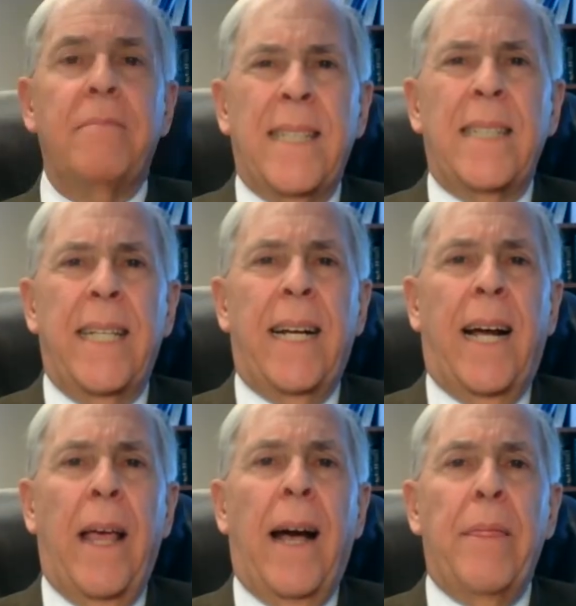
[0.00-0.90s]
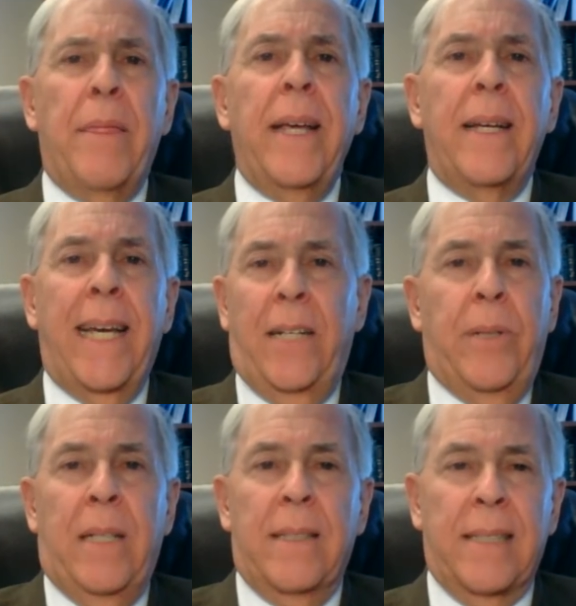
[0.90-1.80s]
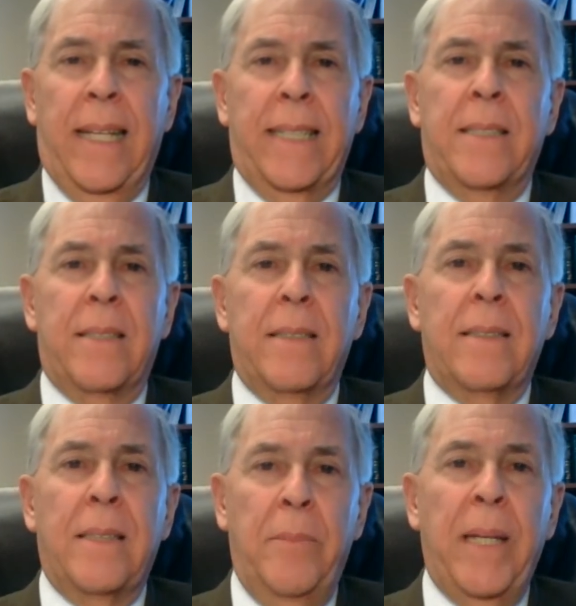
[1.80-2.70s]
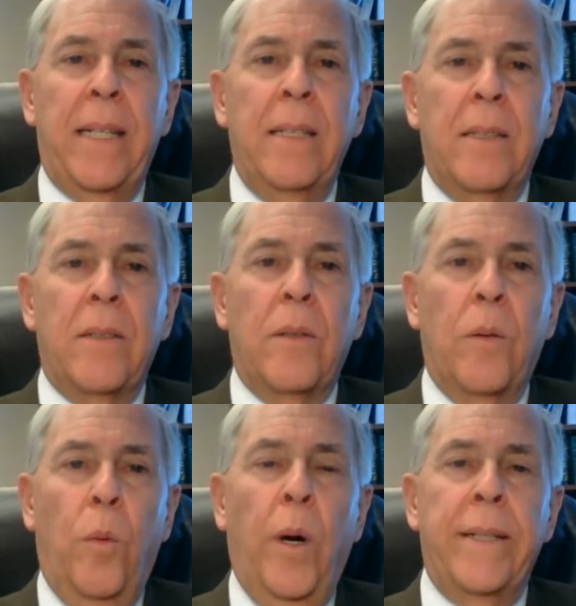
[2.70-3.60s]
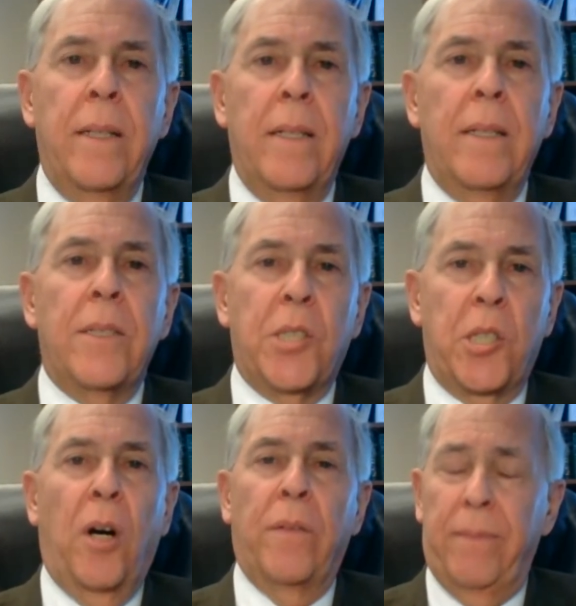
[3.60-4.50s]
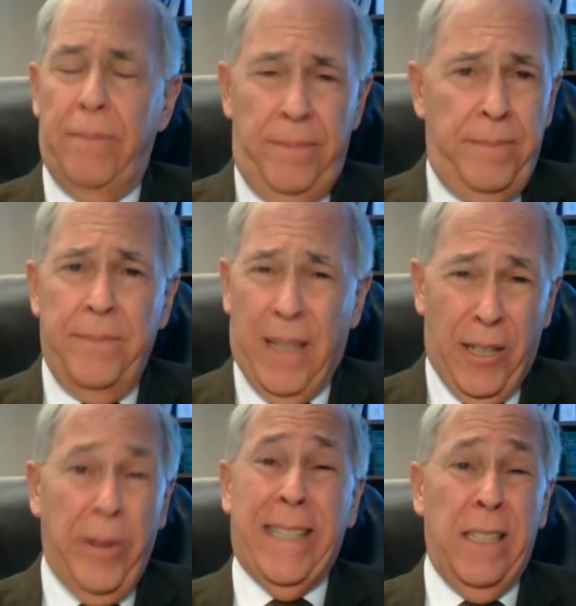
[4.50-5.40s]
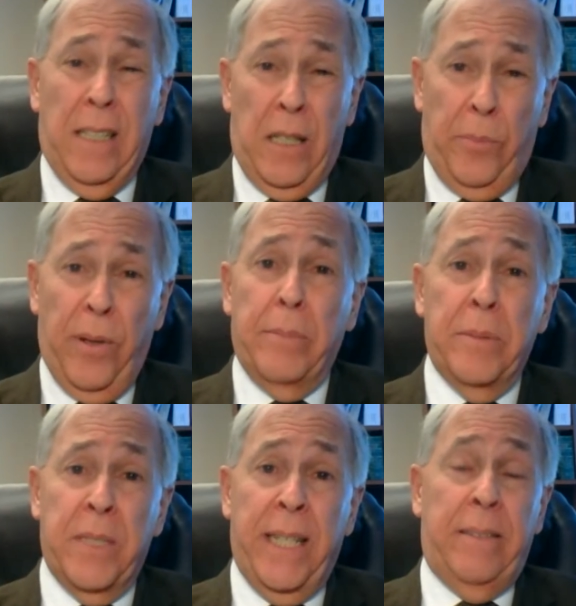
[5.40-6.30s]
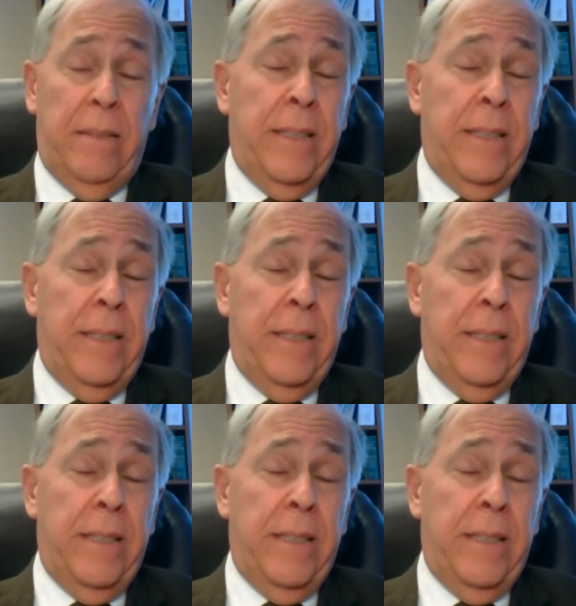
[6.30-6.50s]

as I said, I think getting rid of the slates, to me, would solve a great deal of the problems that